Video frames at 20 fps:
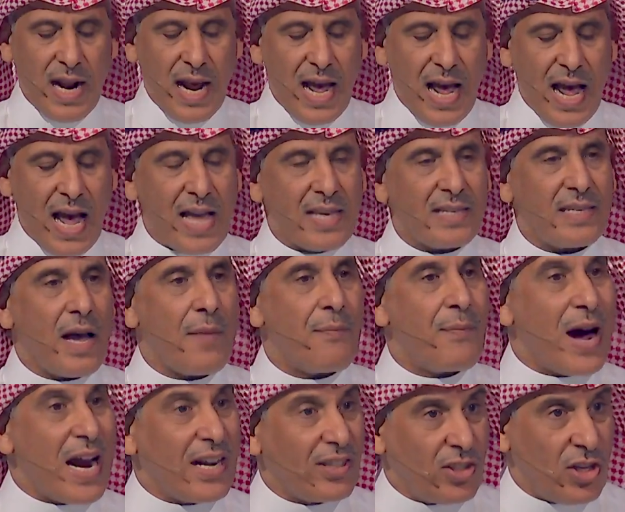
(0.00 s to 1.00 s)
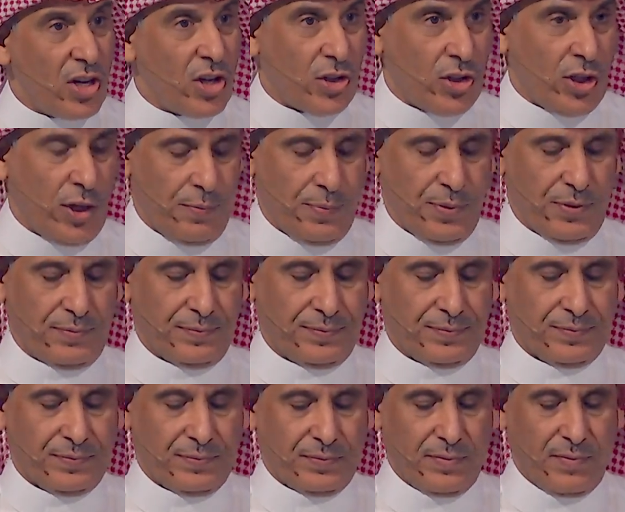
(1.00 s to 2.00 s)
as a partnership,
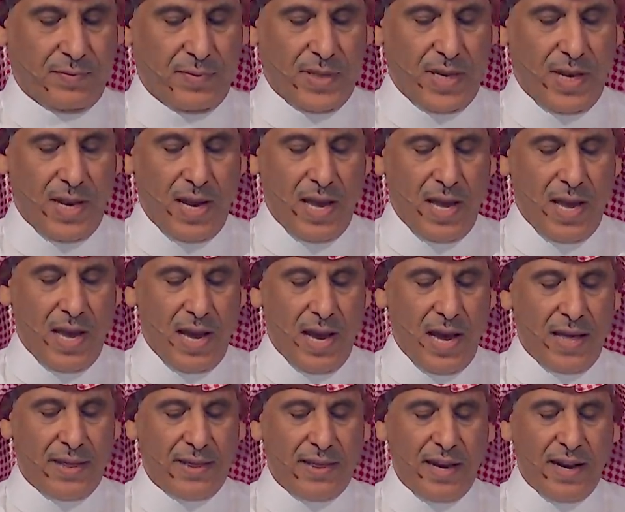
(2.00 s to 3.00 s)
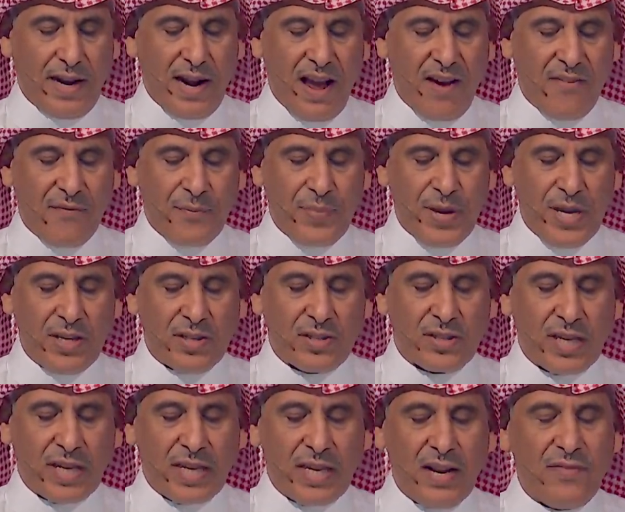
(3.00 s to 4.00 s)
and there have been
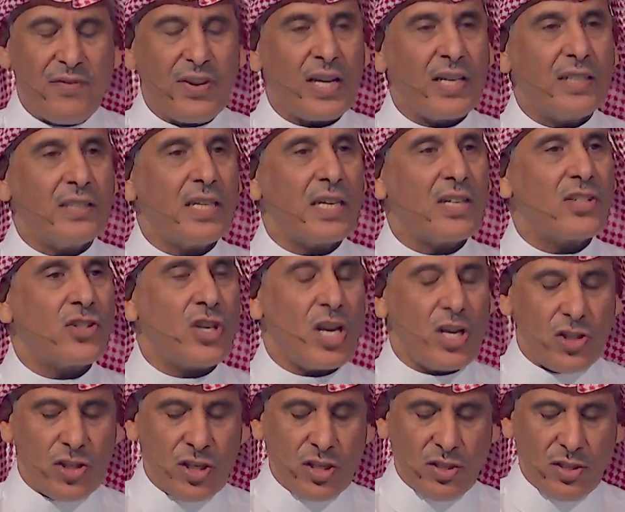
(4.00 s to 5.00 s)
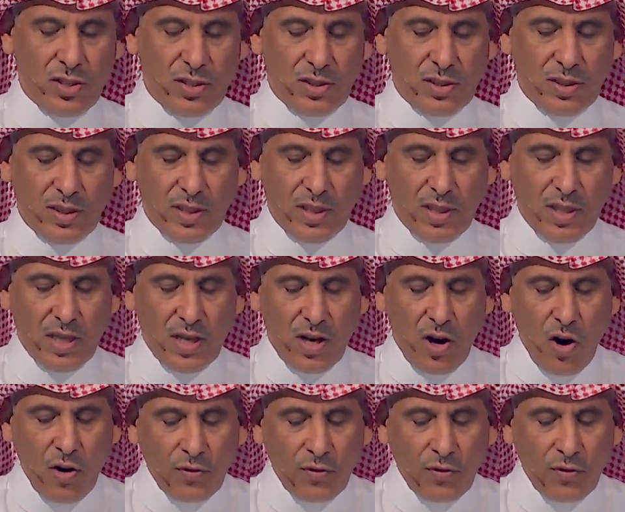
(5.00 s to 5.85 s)
significant exchanges of